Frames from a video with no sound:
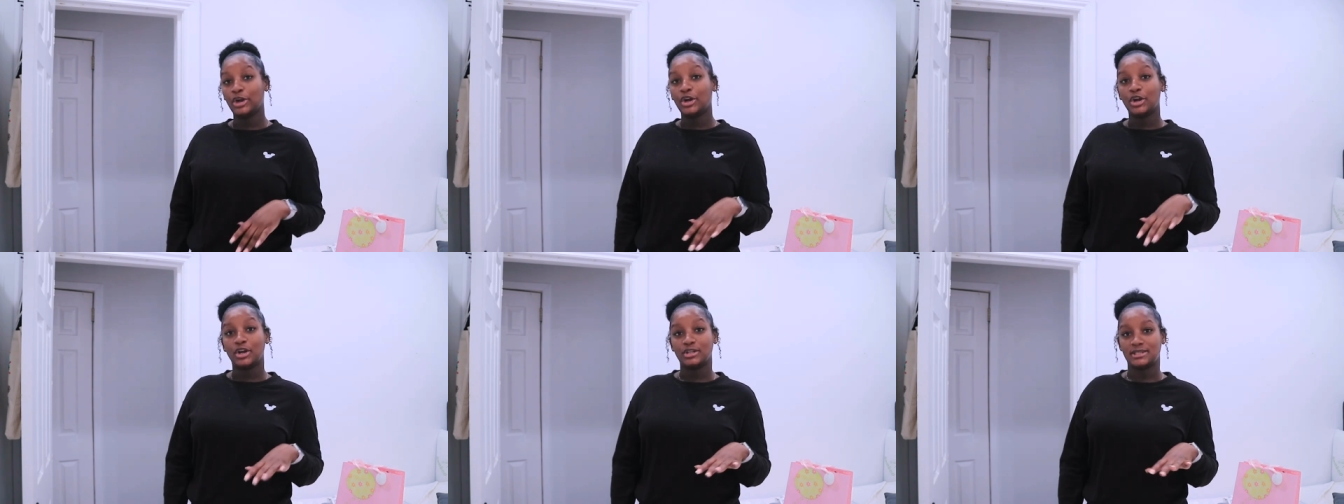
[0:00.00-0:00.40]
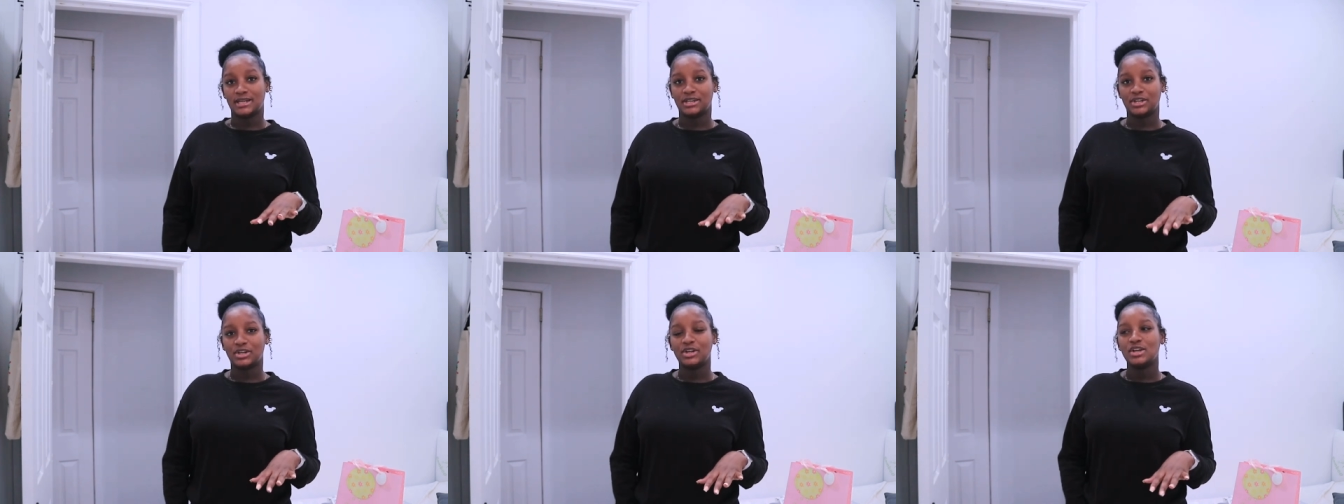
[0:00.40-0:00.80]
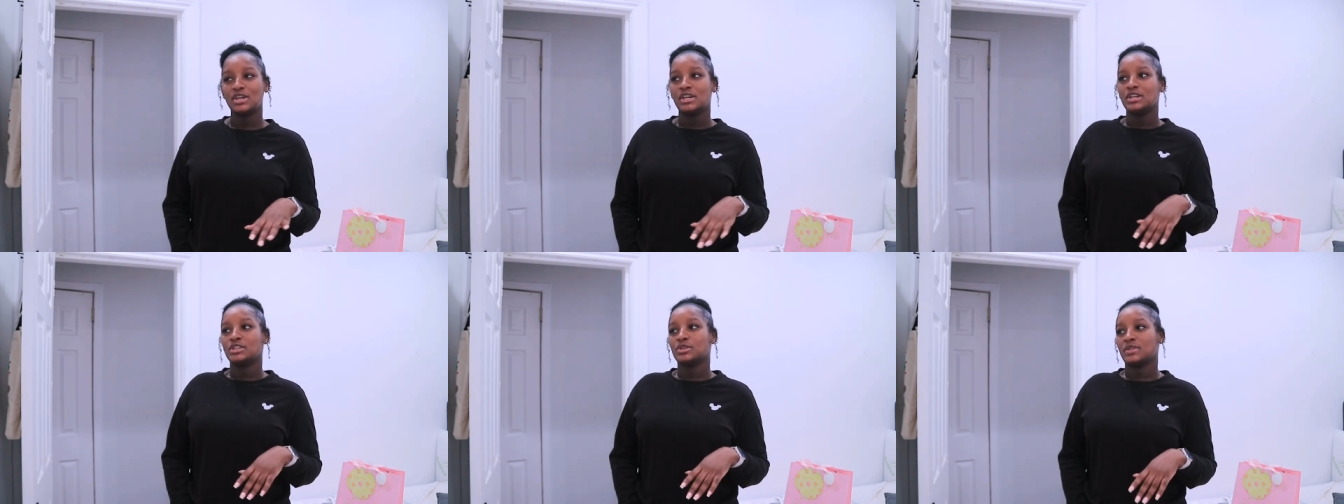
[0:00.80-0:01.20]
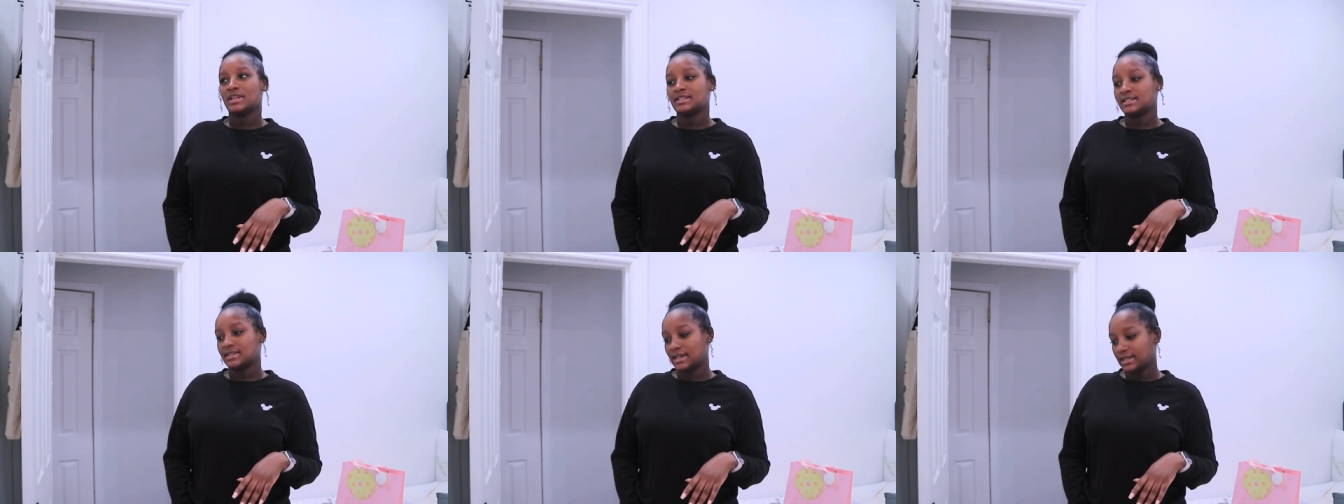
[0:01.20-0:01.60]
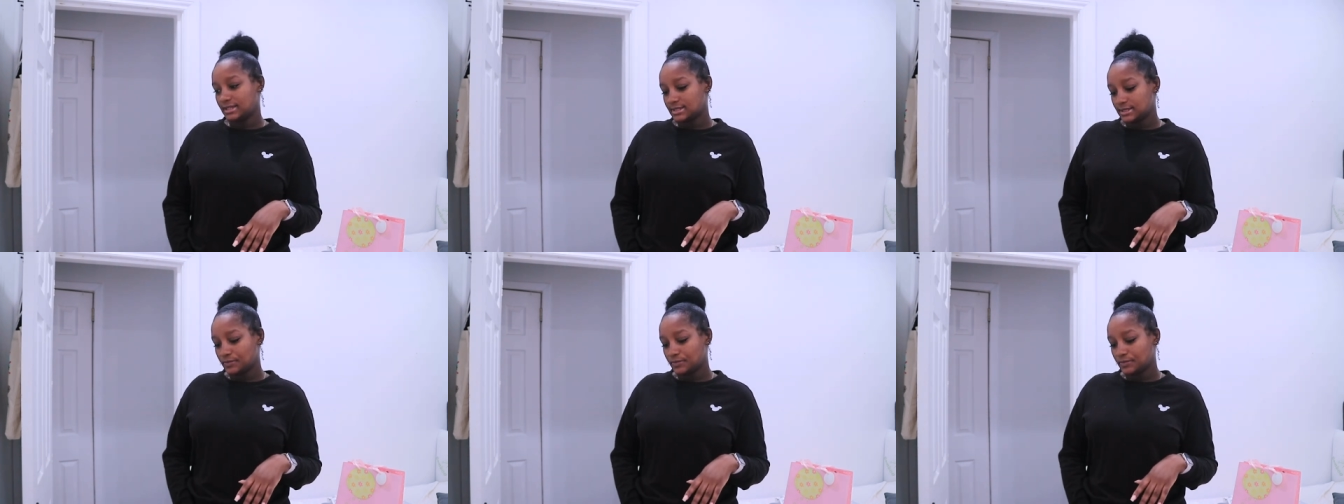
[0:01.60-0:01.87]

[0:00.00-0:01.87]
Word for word: her gender, so that's nice.